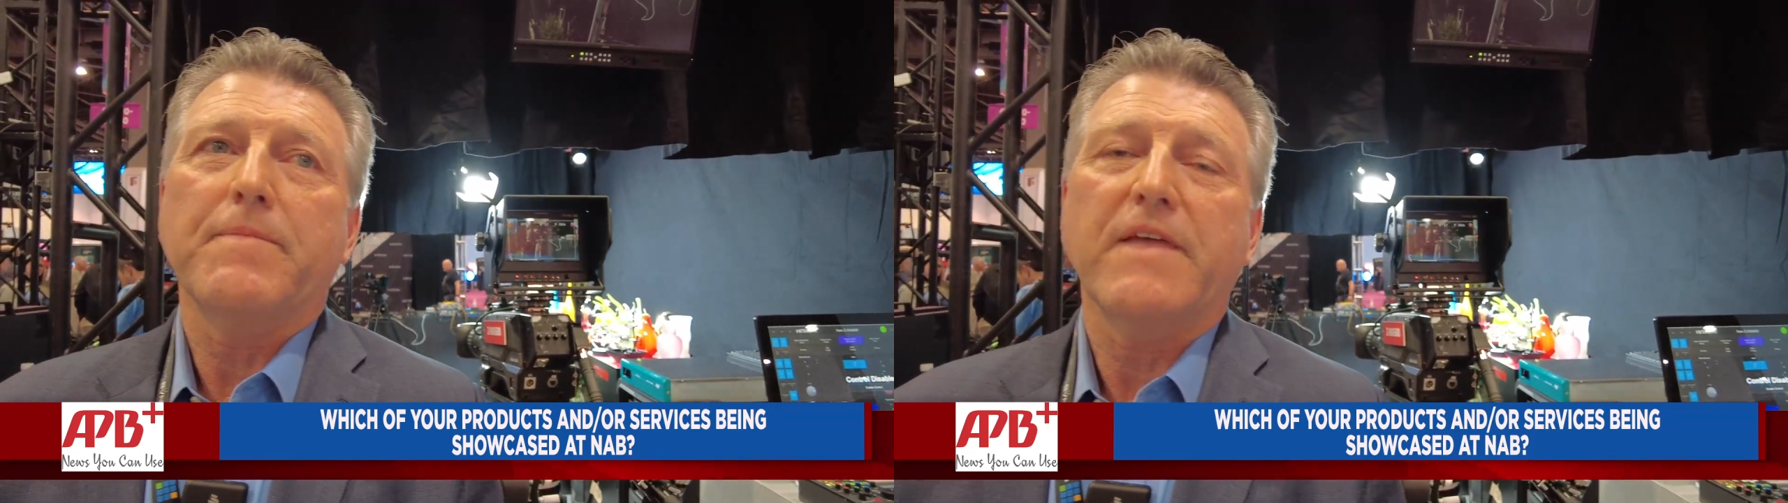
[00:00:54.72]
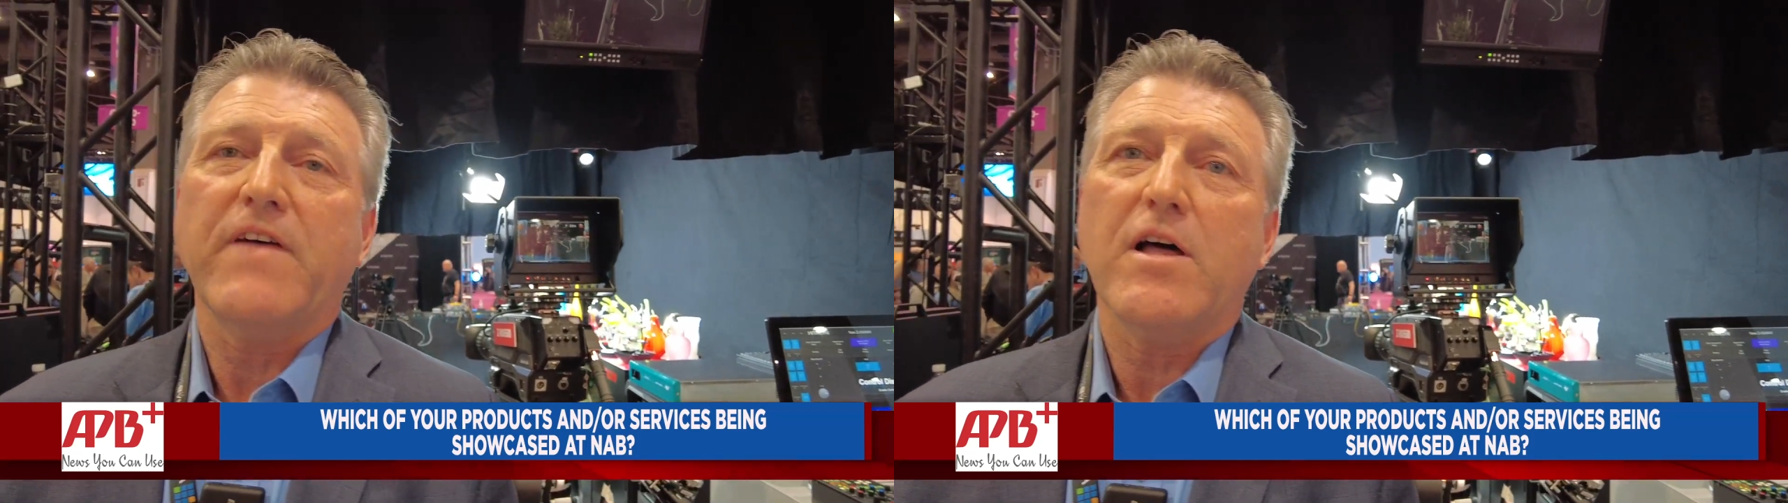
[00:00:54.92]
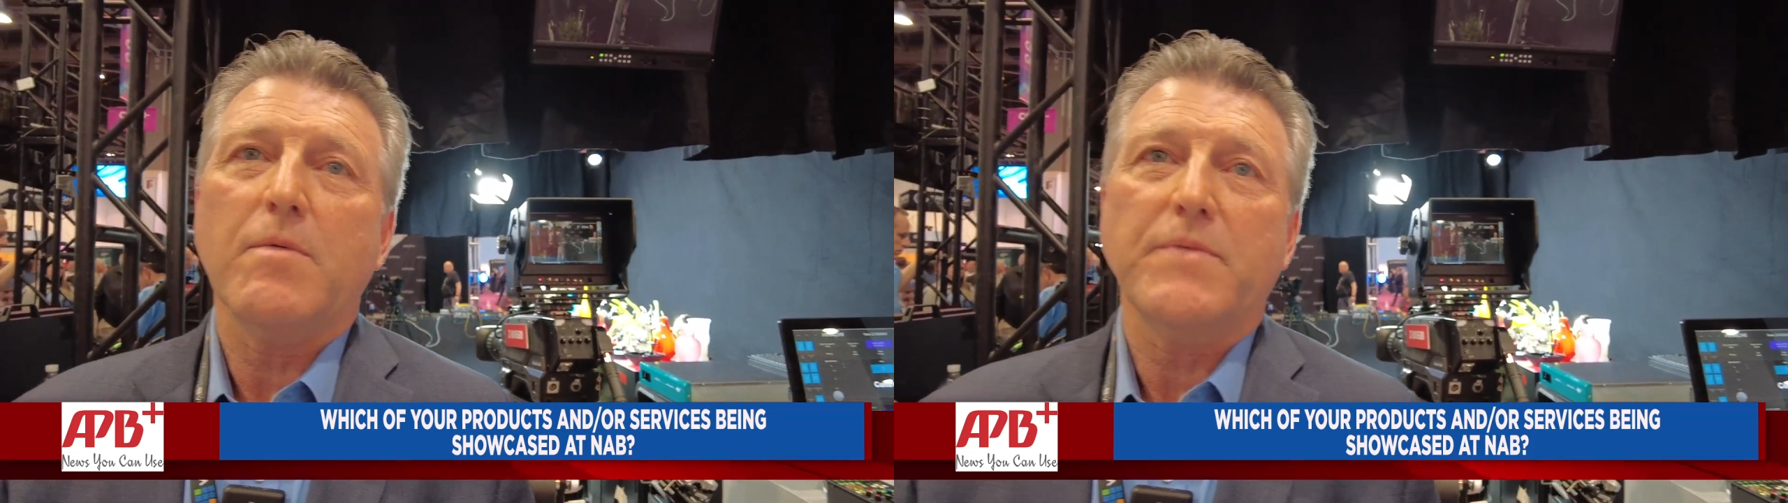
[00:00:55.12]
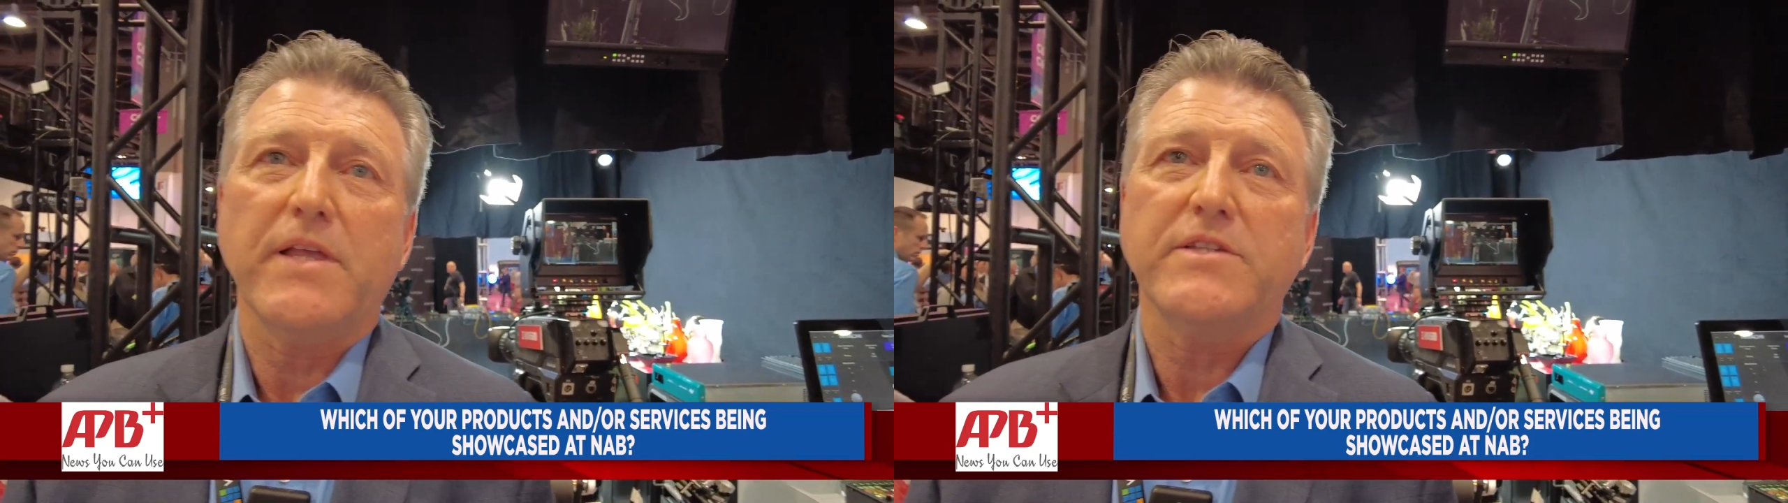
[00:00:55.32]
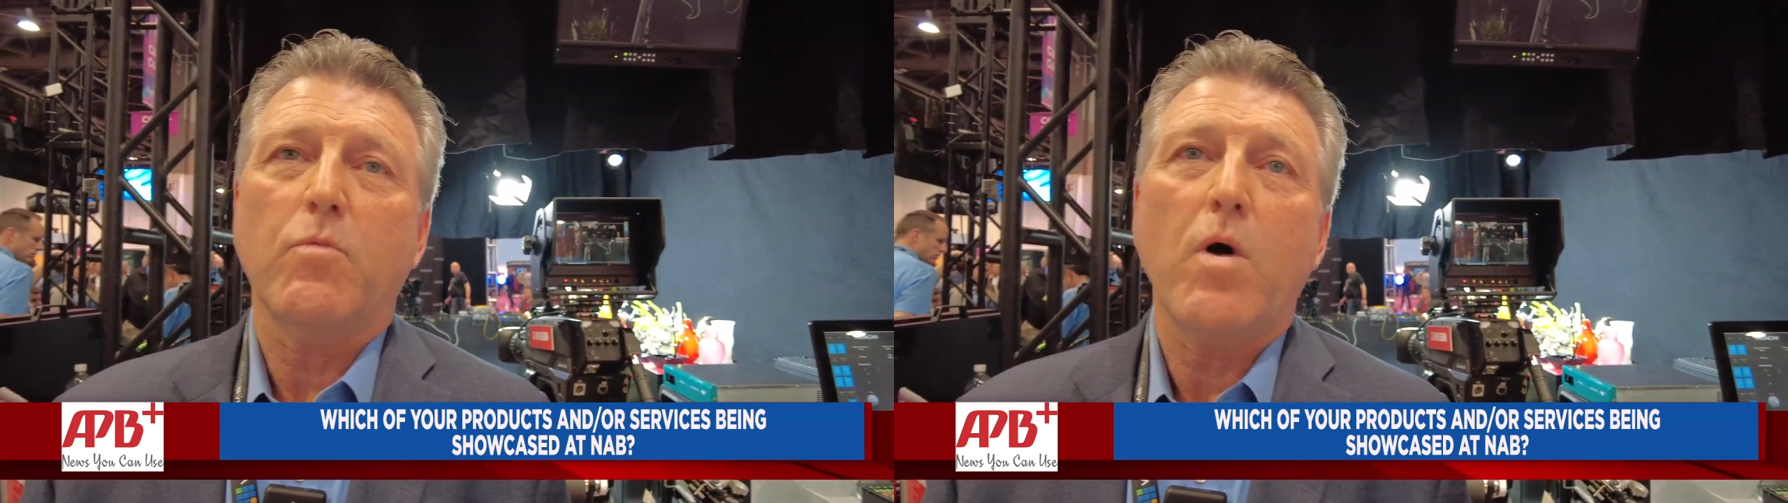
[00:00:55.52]
developed
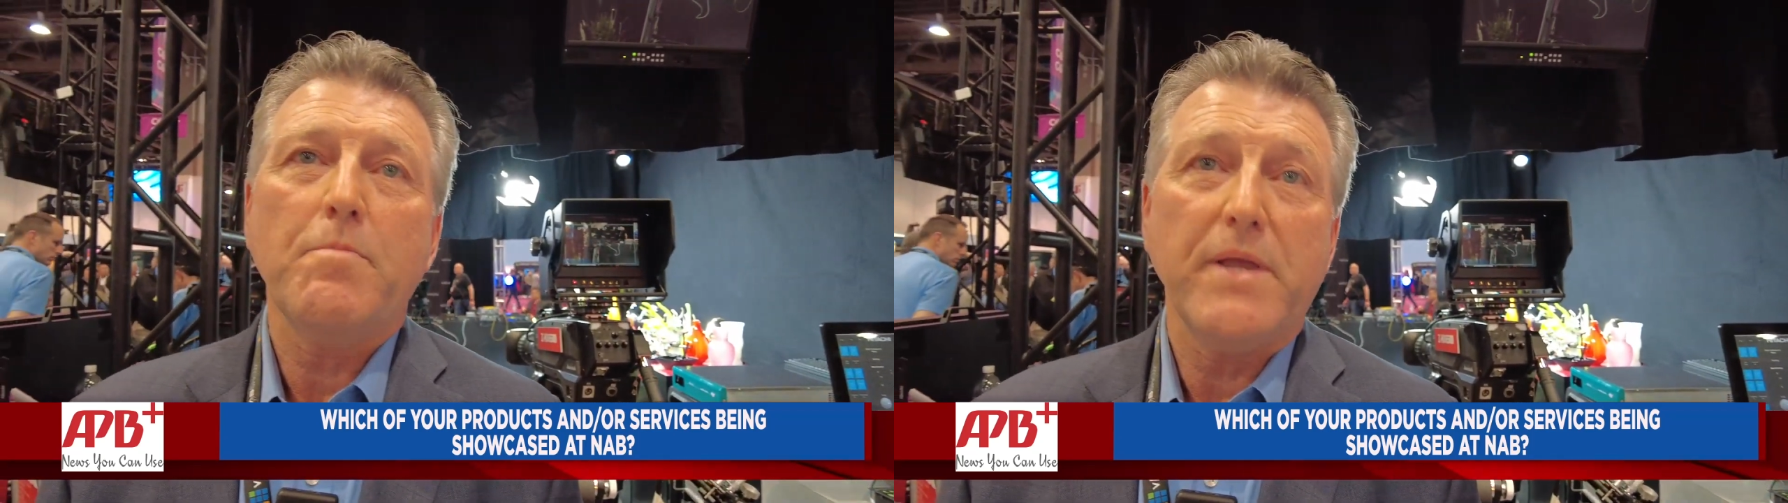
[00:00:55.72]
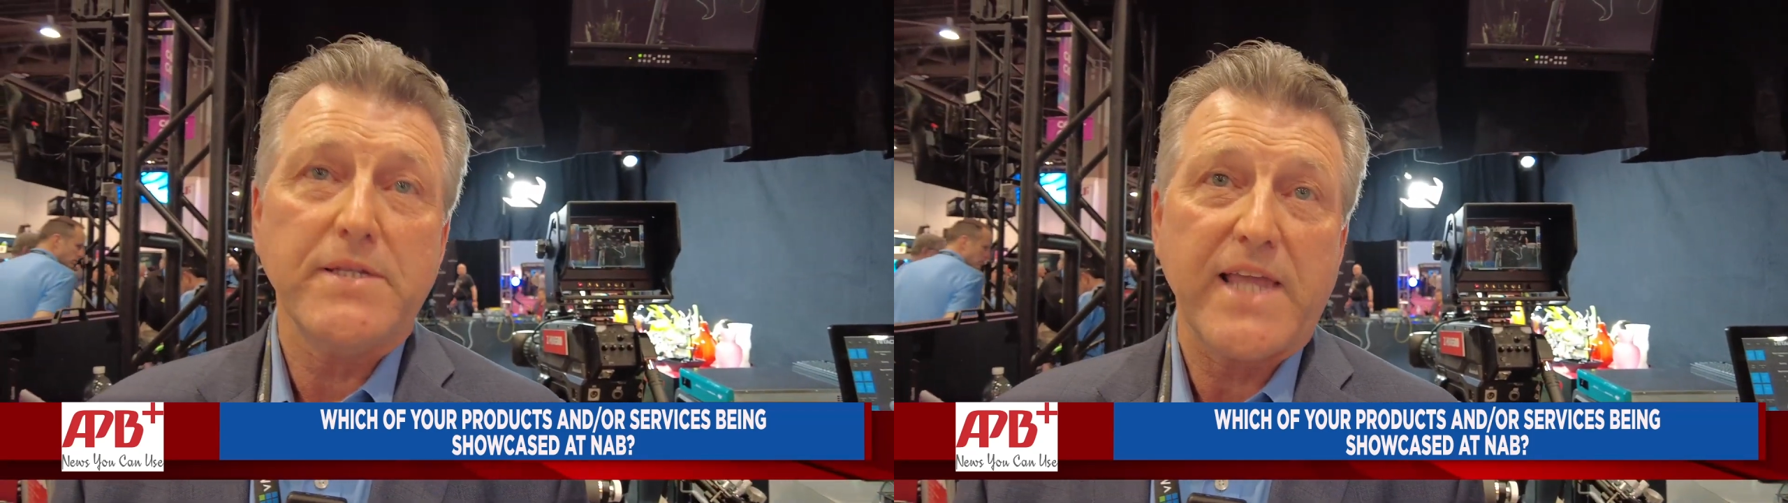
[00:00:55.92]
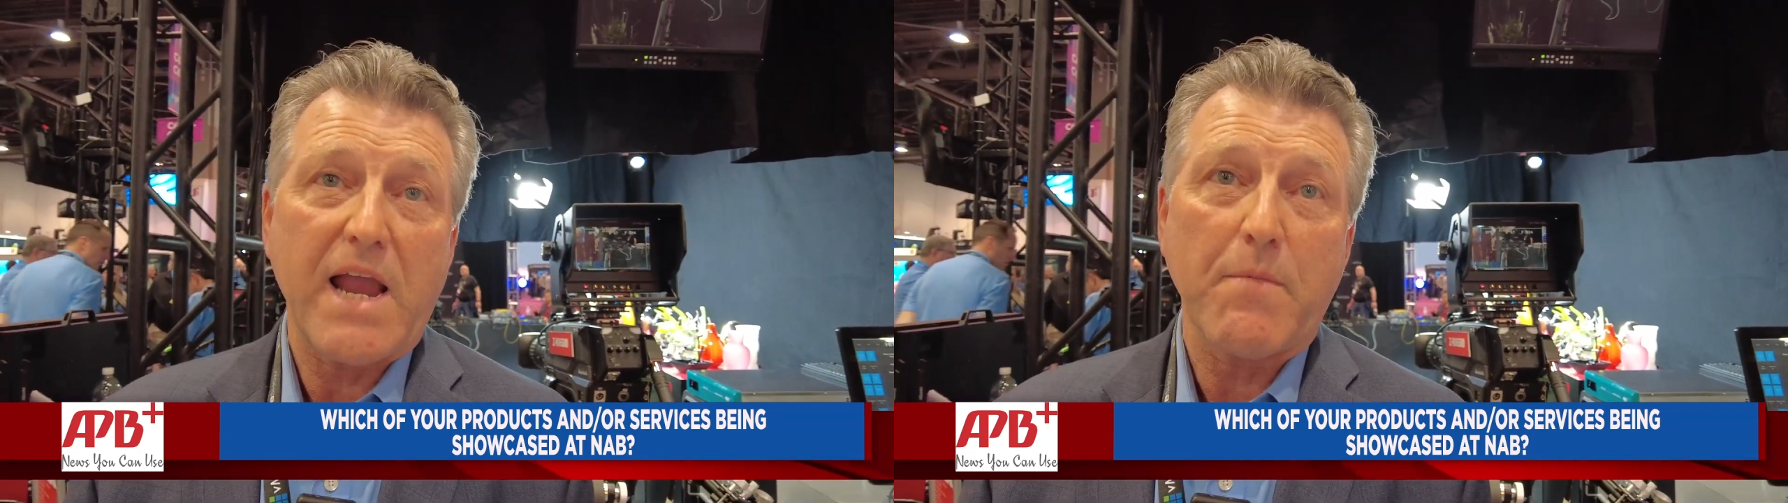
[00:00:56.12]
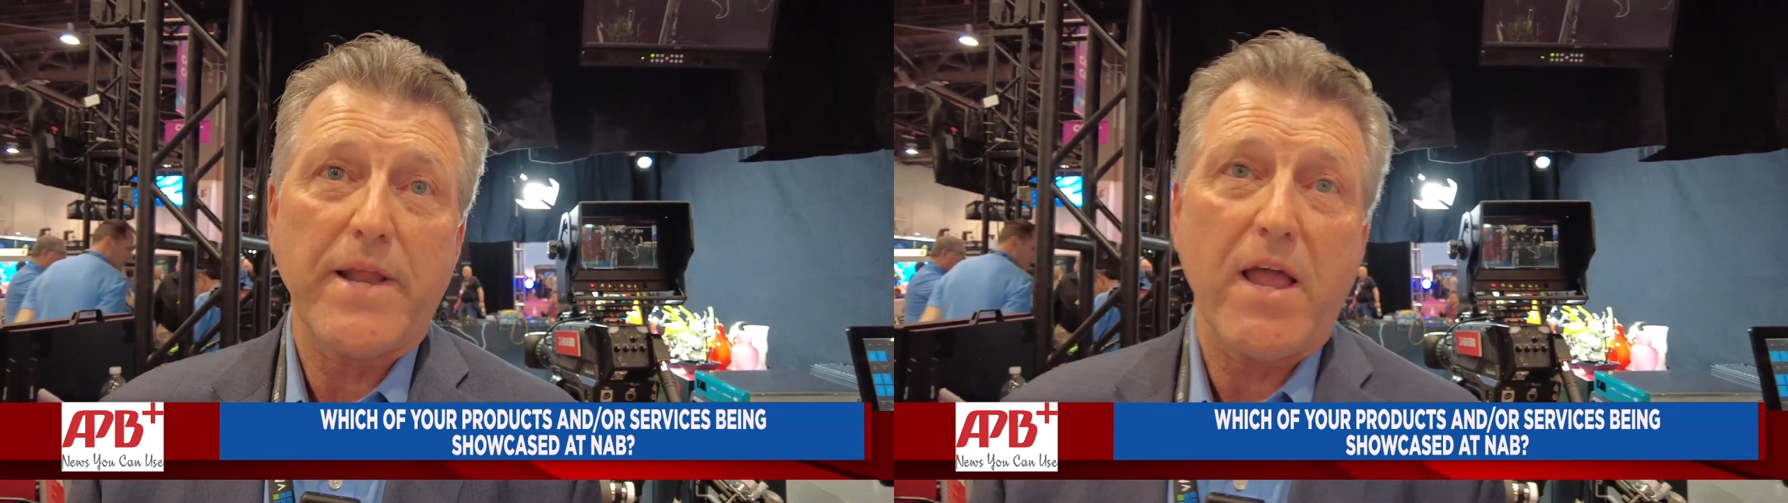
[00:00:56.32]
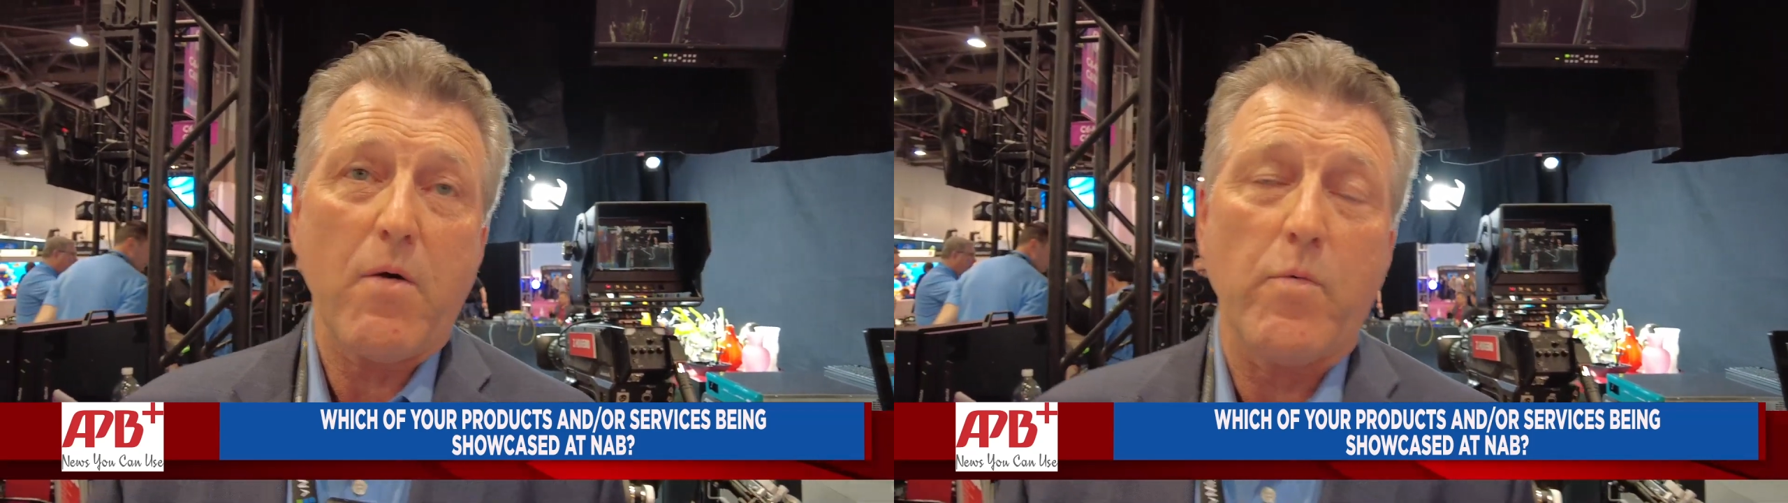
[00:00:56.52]
as a one-piece camera now.